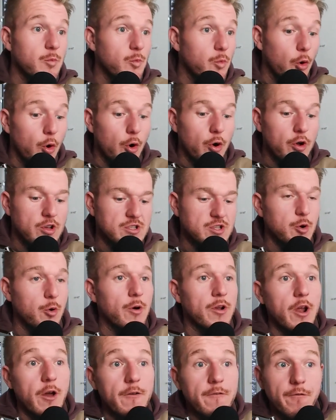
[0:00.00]
walk at all.
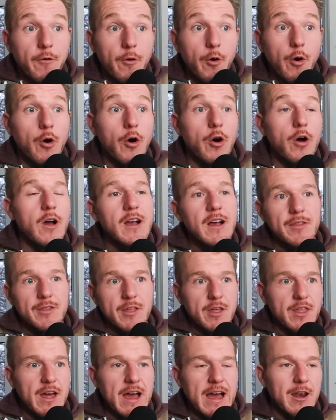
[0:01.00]
And I thought
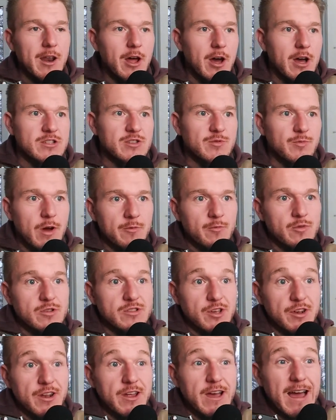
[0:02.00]
that that last run was
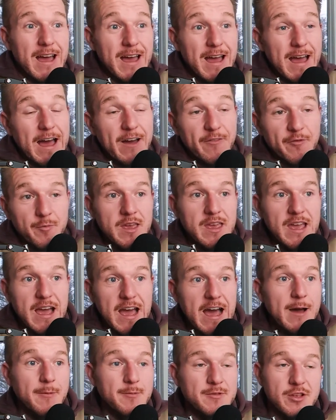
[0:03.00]
going to have me
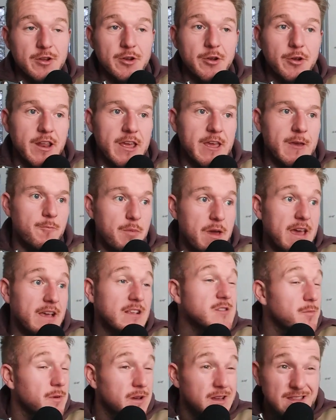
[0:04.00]
absolutely in
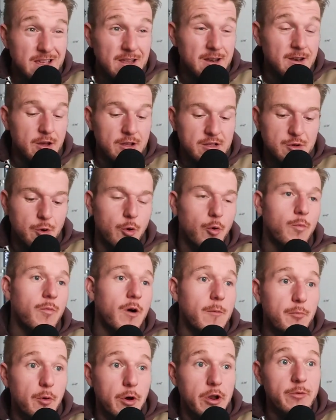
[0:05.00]
bits, but it didn't at all.
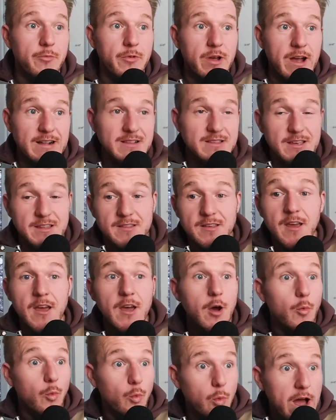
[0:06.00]
My body reacted
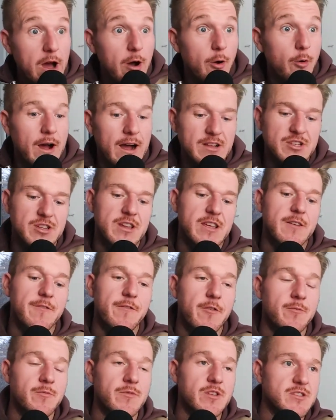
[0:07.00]
well, actually,
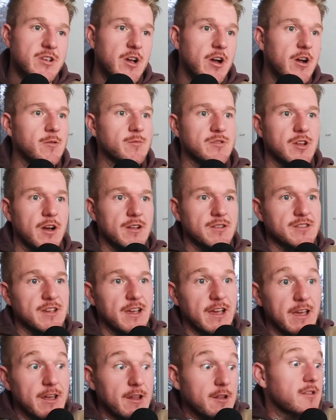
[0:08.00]
from the circumstance that
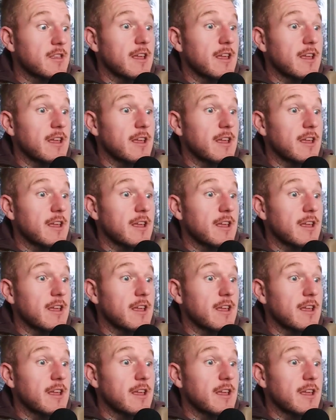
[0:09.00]
it had